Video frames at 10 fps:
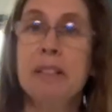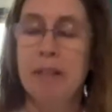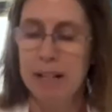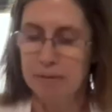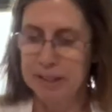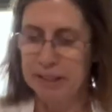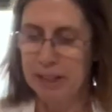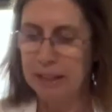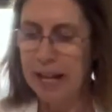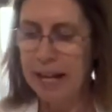it's already risen a
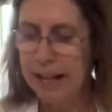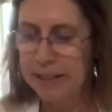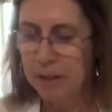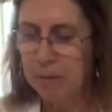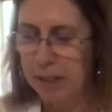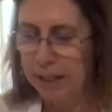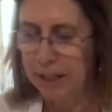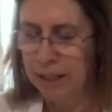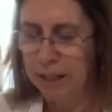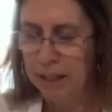lot, I don't want
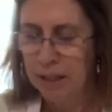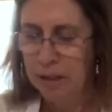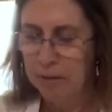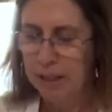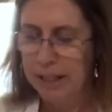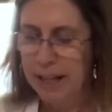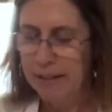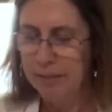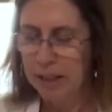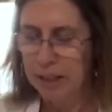to really
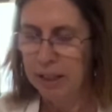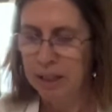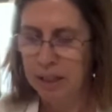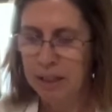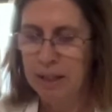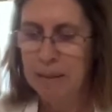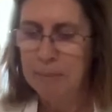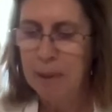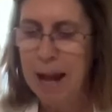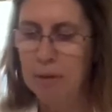have it
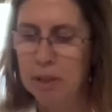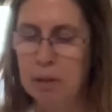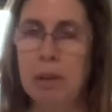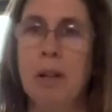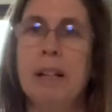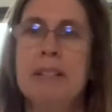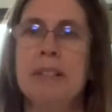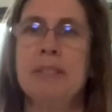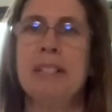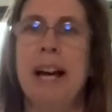out too long, because
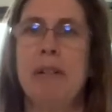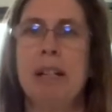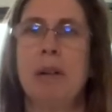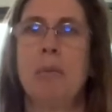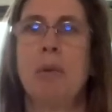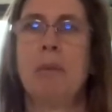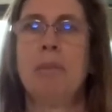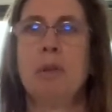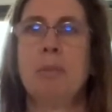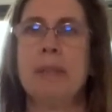if it's out in a warm
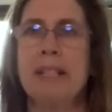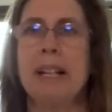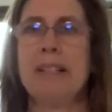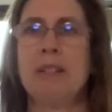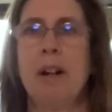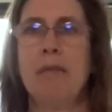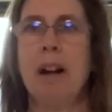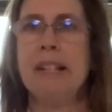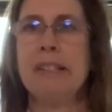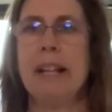room, it's going to start
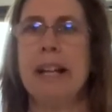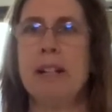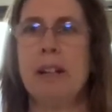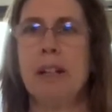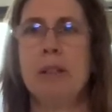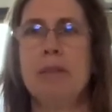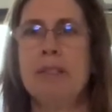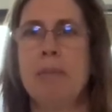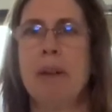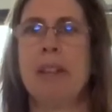rising again. You're going to lose
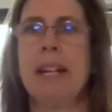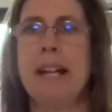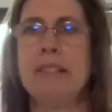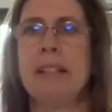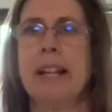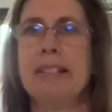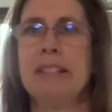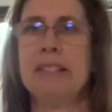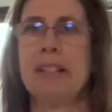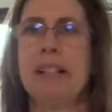some of the nice
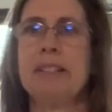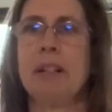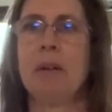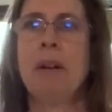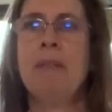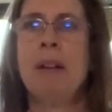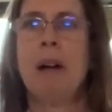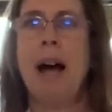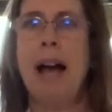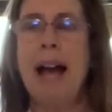elasticity. So
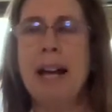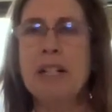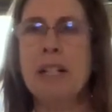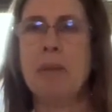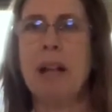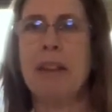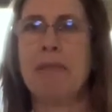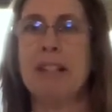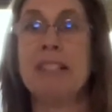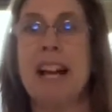I actually, while they
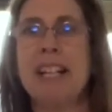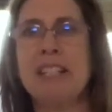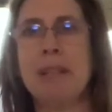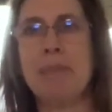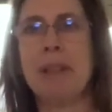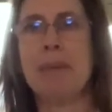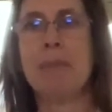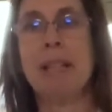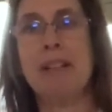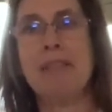rest, I actually put them
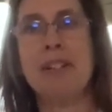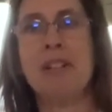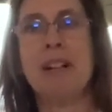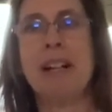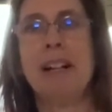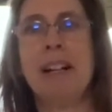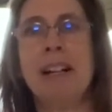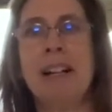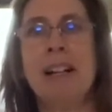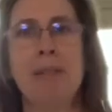in the refrigerator.
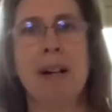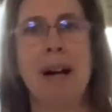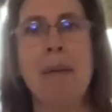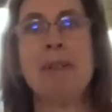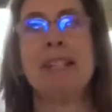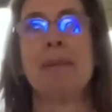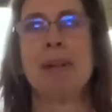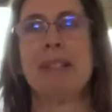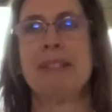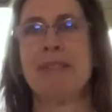I'm just going to
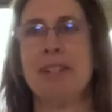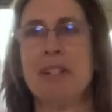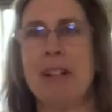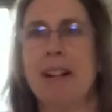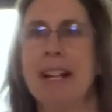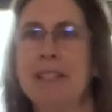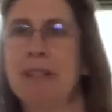put this in the refrigerator and do